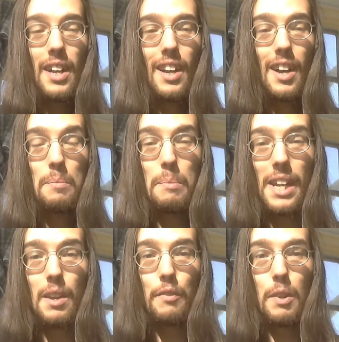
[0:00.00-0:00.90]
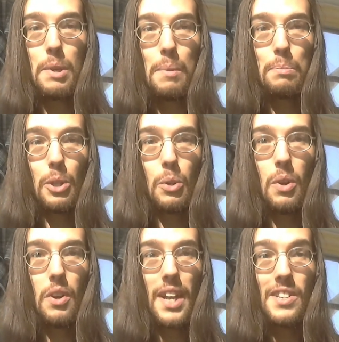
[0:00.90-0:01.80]
Many of the people who
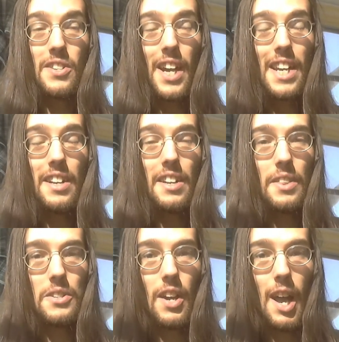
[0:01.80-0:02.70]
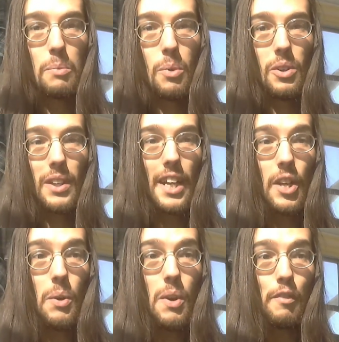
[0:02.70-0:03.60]
were indicted at the time were let
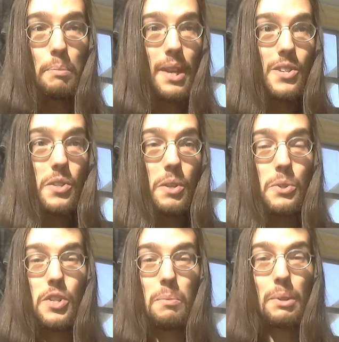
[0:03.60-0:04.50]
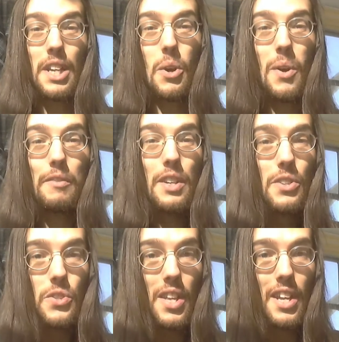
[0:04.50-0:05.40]
go of because there was simply no
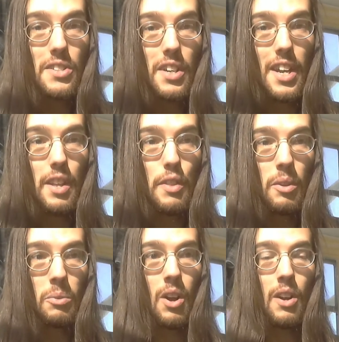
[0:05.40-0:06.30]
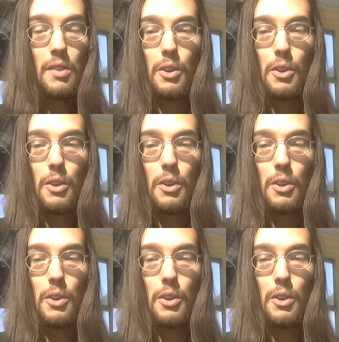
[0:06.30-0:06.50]
evidence they had done anything wrong.